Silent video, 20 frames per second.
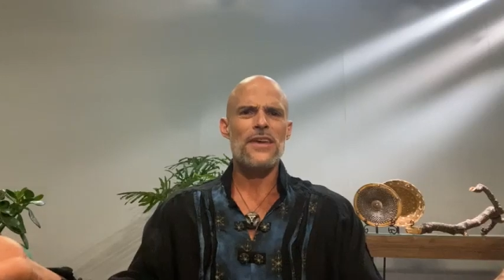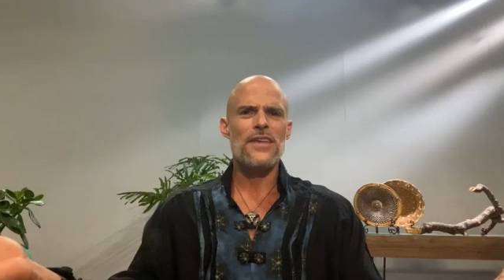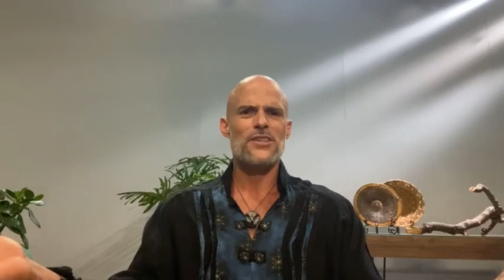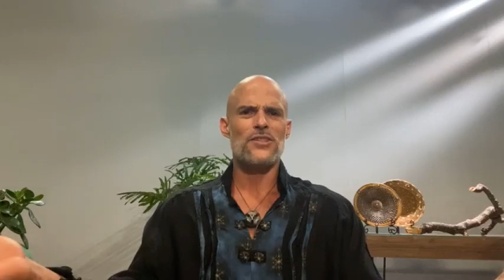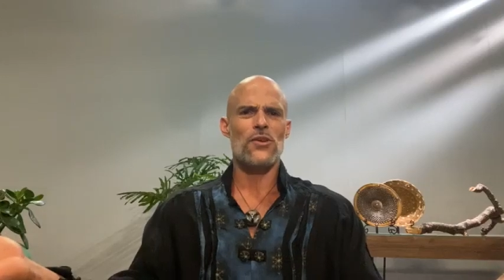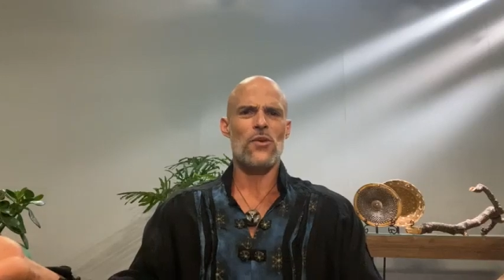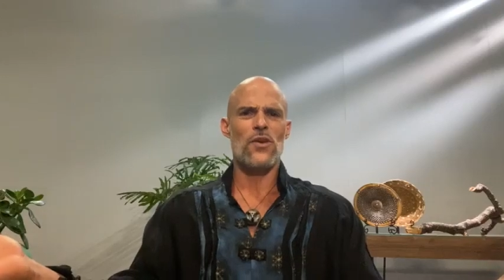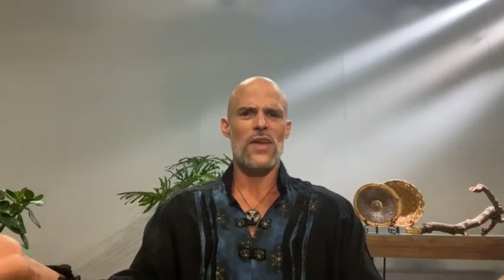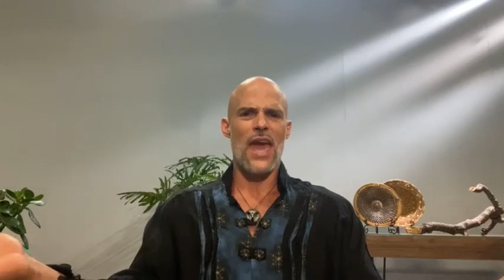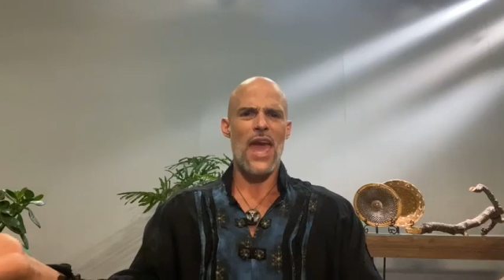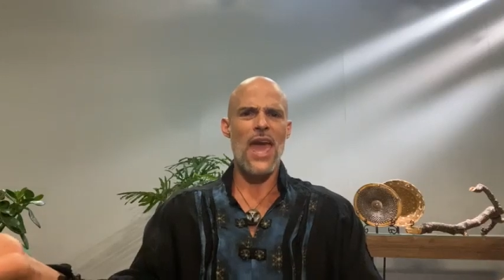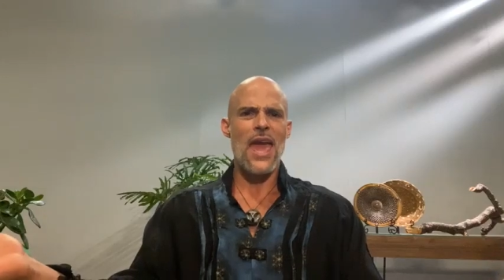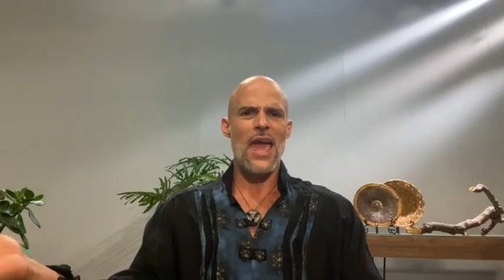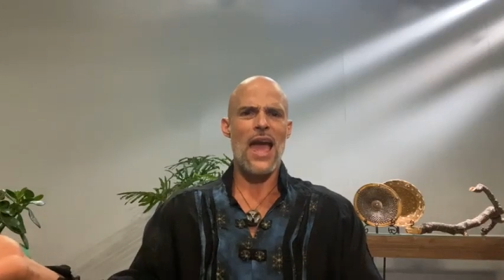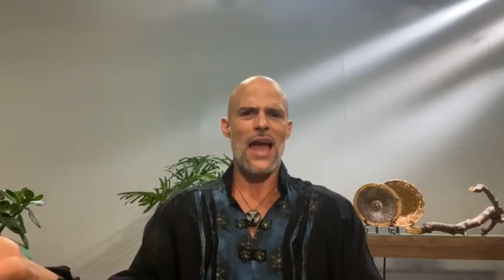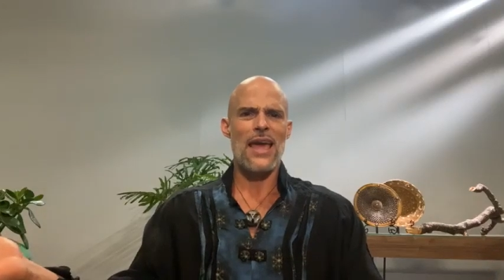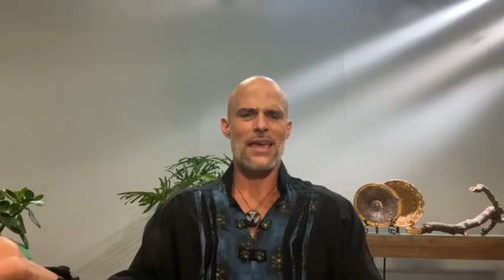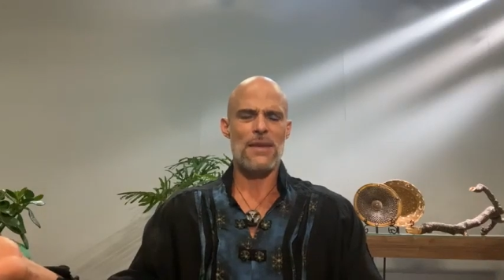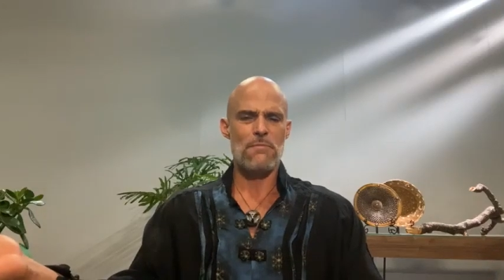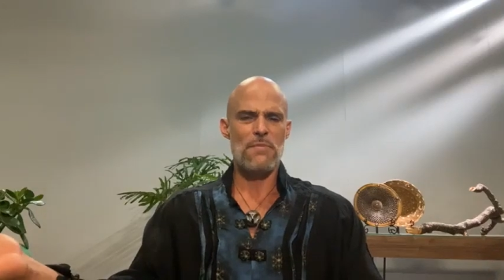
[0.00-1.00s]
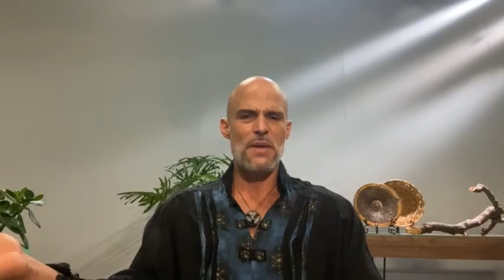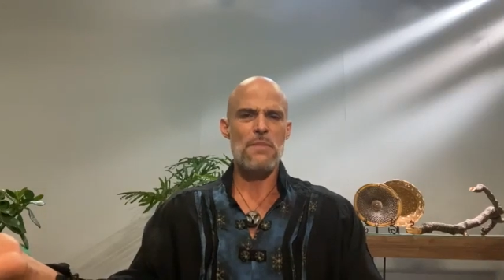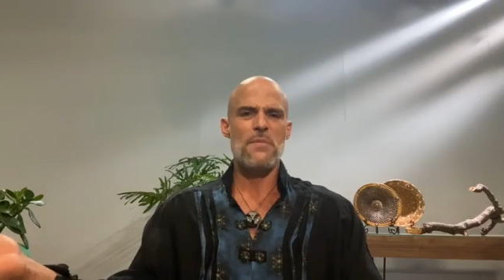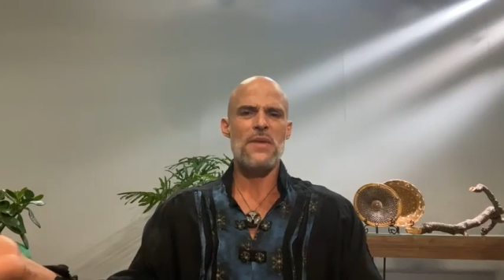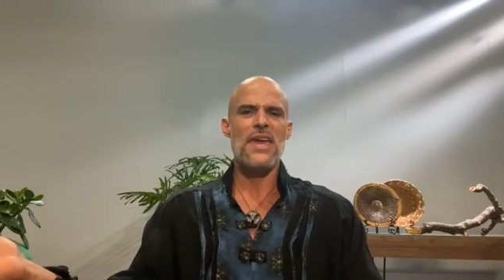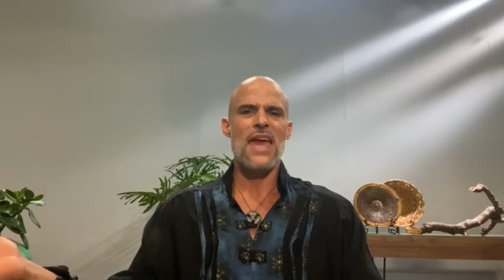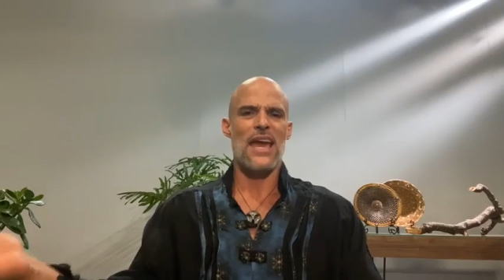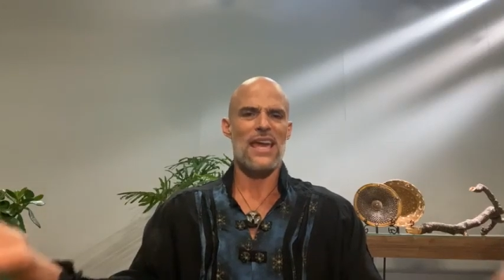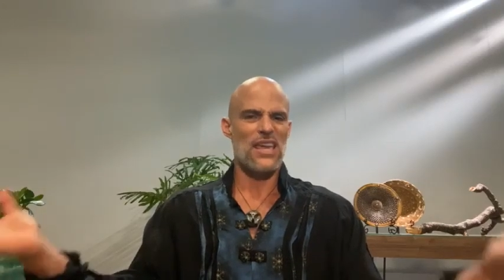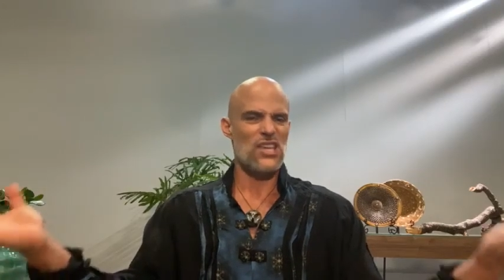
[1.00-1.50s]
it's okay, I can be
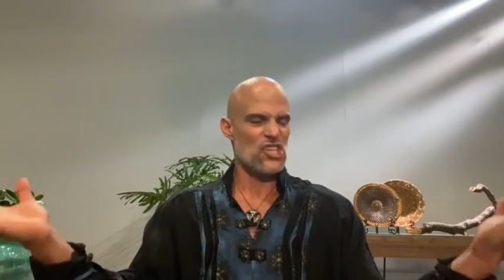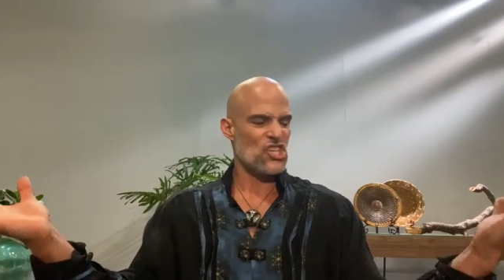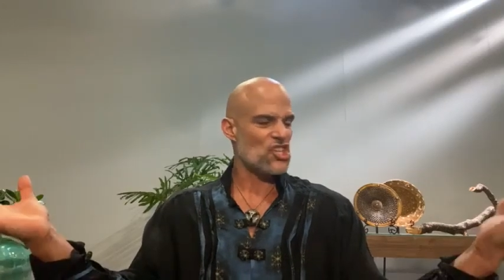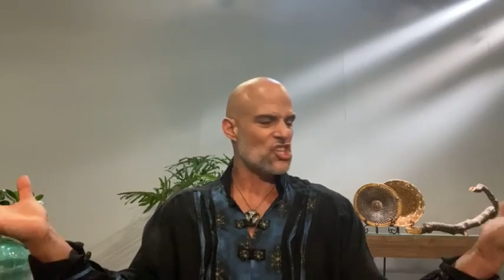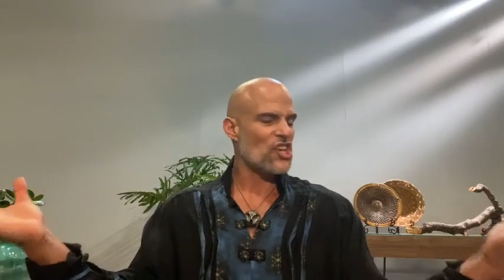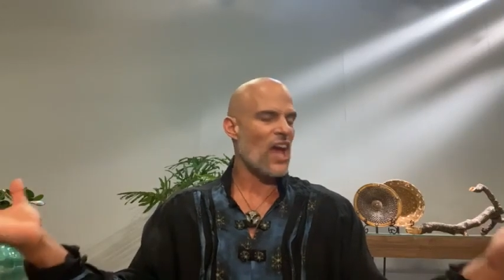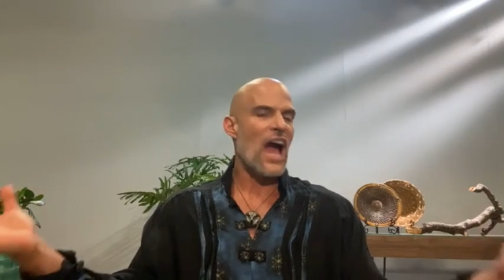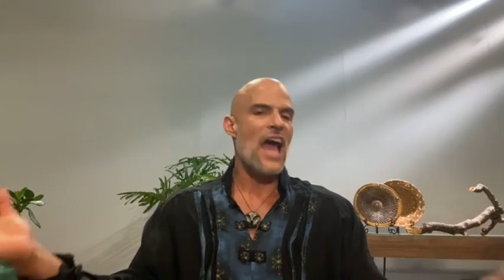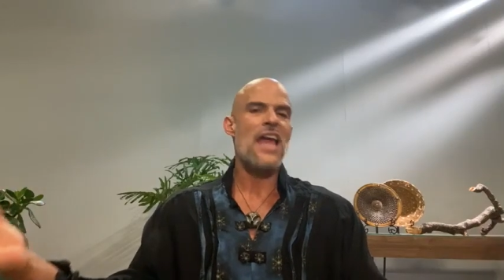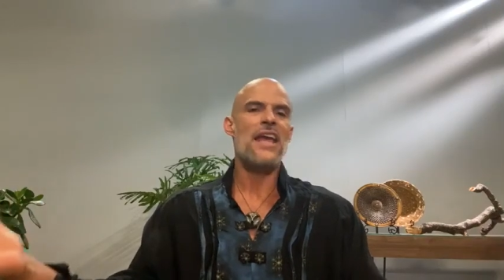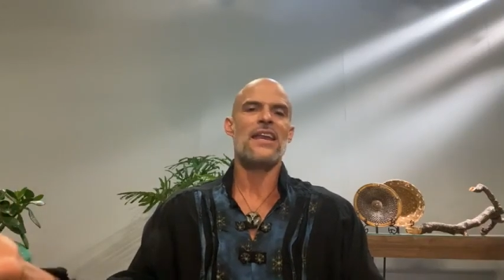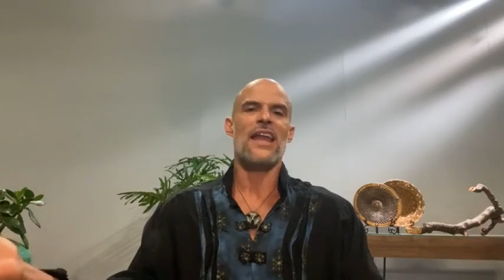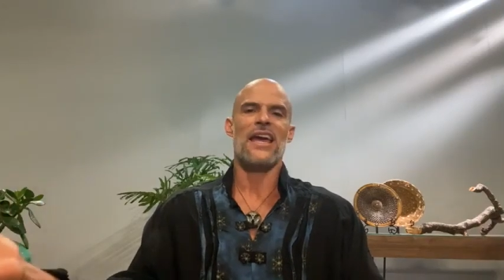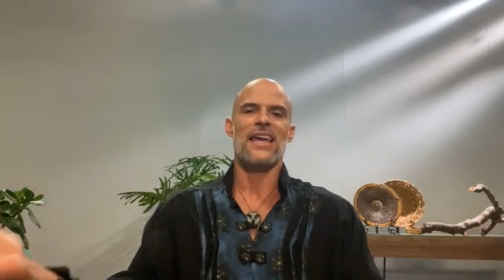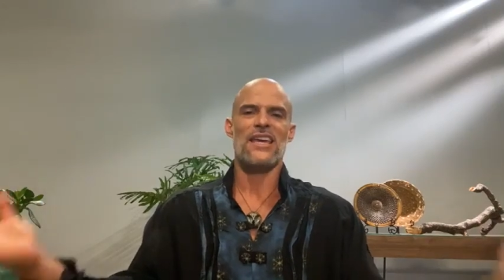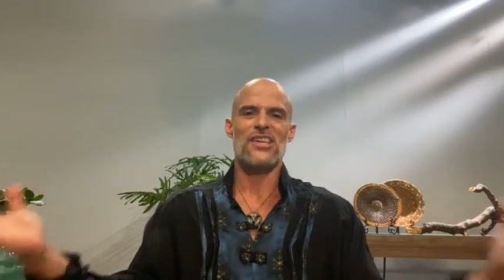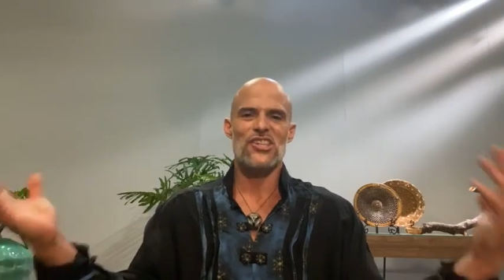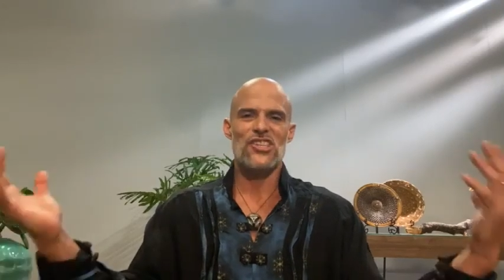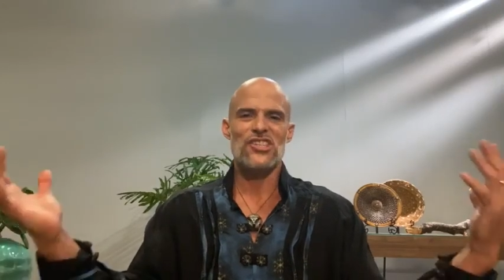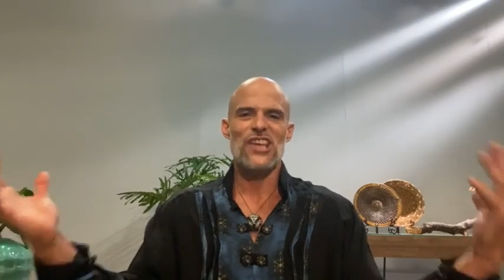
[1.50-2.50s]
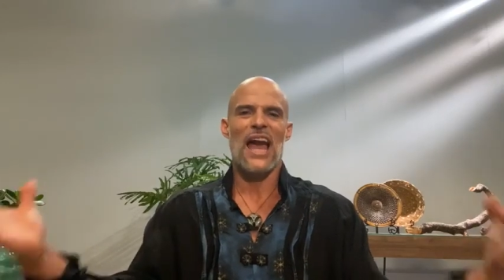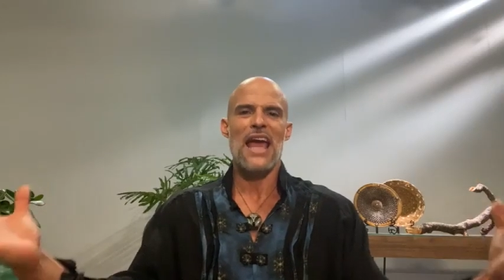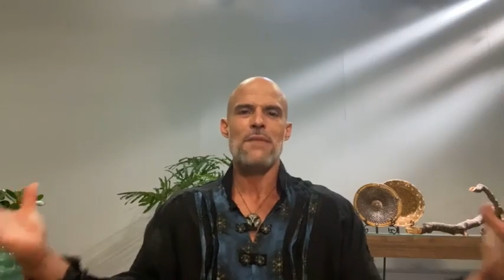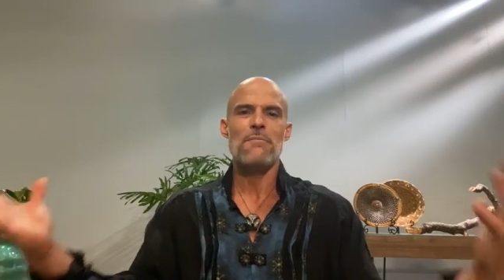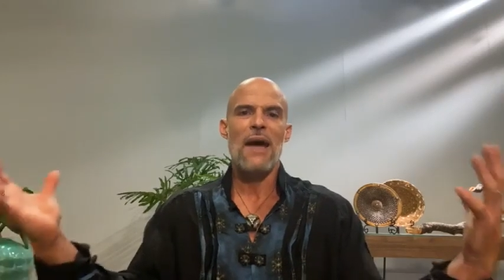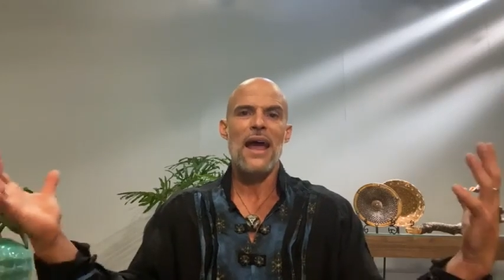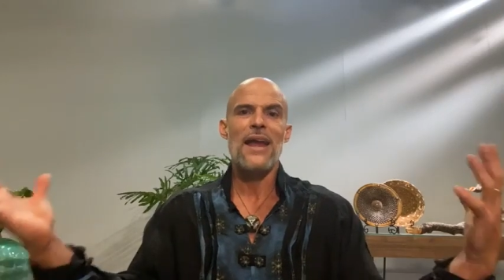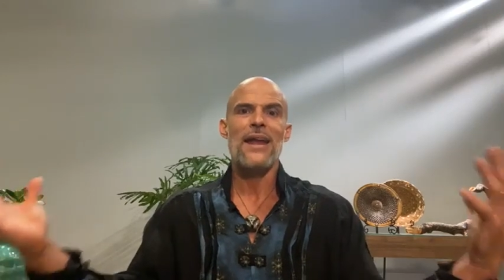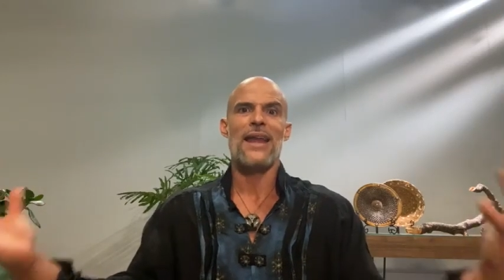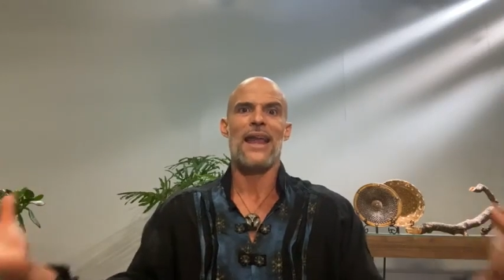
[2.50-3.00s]
me, I can
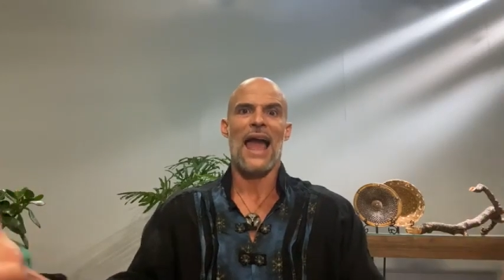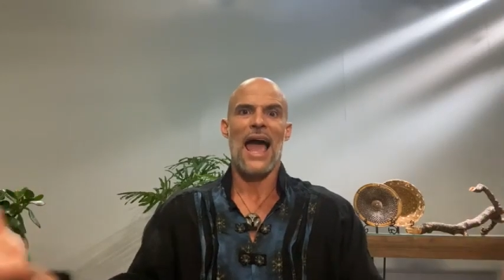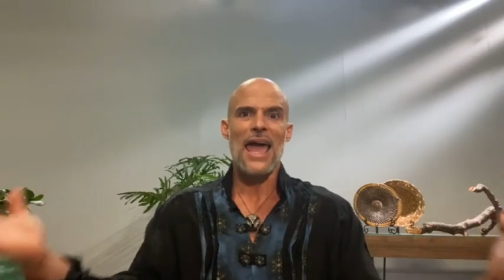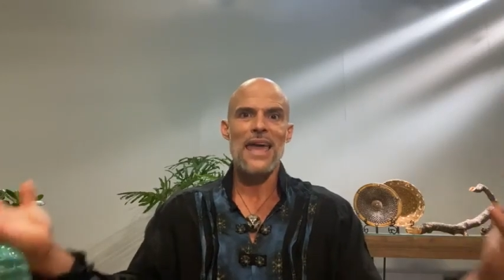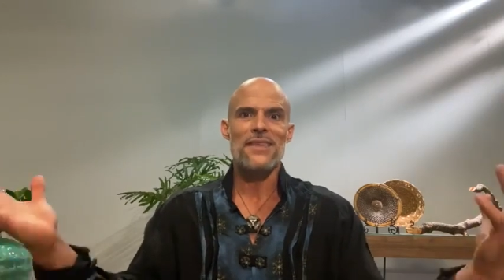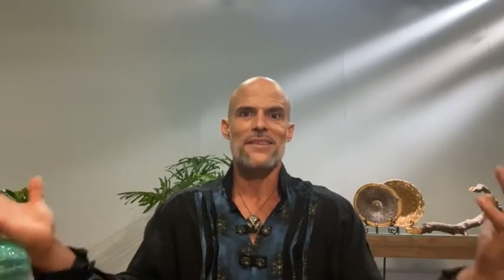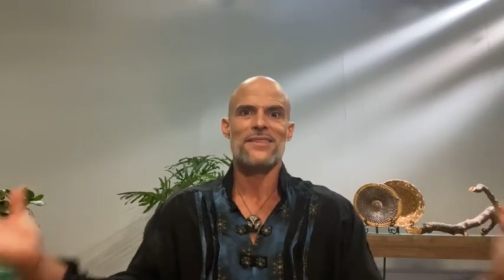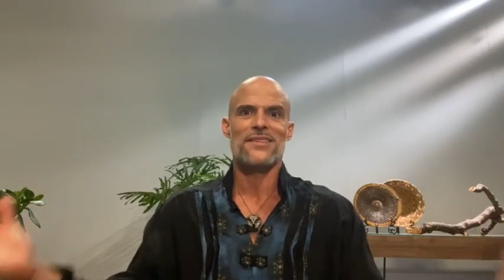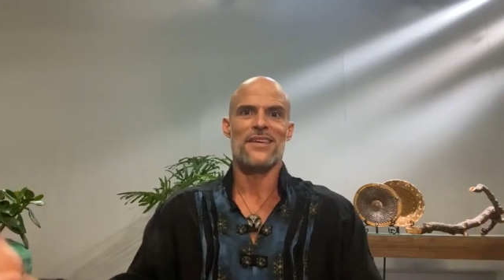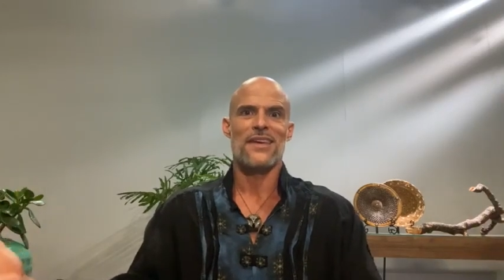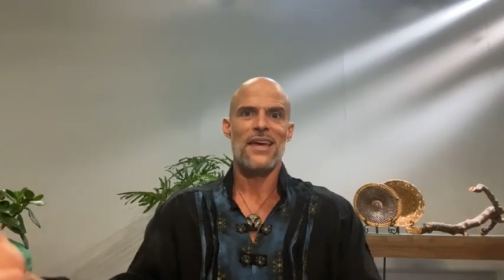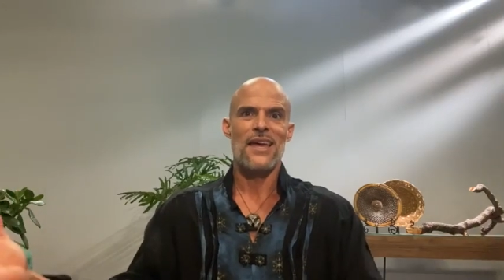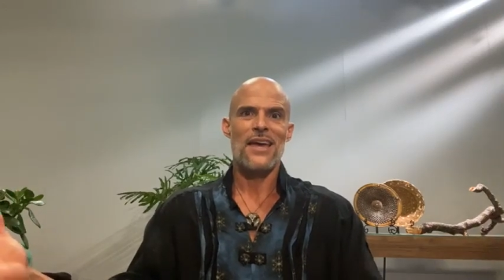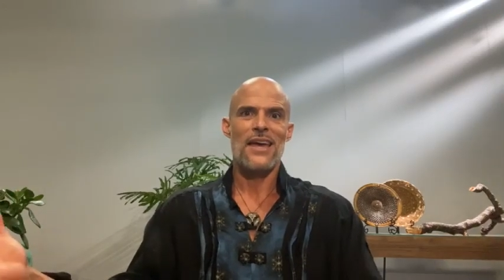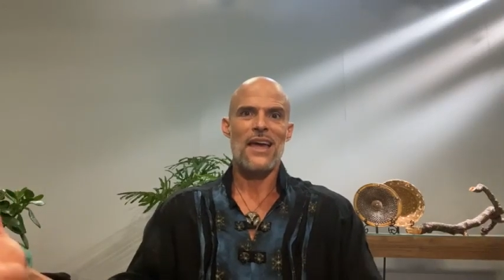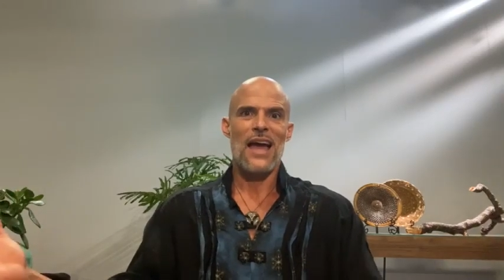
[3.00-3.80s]
shine my light.